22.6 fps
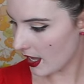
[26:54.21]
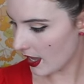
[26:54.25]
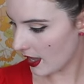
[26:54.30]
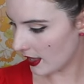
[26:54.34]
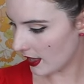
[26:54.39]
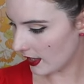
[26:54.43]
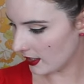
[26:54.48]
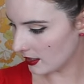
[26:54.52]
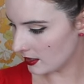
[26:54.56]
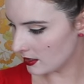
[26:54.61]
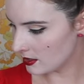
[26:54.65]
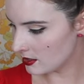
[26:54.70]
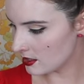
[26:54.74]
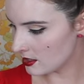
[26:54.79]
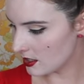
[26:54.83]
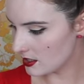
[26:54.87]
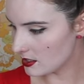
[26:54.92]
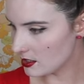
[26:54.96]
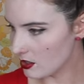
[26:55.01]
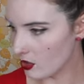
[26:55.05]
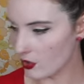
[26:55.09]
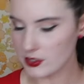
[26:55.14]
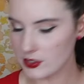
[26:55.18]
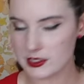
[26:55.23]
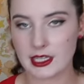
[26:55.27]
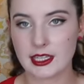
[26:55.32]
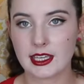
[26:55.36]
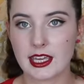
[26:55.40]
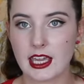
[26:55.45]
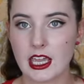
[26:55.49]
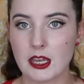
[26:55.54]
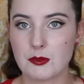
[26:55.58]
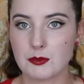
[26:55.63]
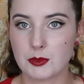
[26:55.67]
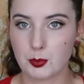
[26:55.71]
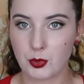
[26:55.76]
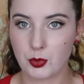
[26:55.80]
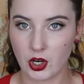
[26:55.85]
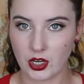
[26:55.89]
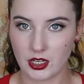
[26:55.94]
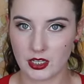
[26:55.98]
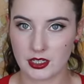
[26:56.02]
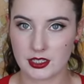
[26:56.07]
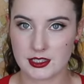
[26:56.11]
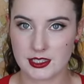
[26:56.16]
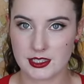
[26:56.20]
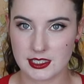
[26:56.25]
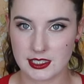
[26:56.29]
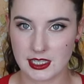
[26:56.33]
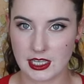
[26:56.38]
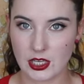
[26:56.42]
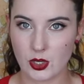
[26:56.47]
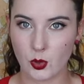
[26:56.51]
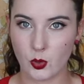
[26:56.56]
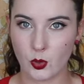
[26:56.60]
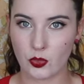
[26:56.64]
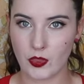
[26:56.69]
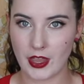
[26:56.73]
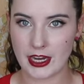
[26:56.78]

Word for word: and as long as I keep the product sealed,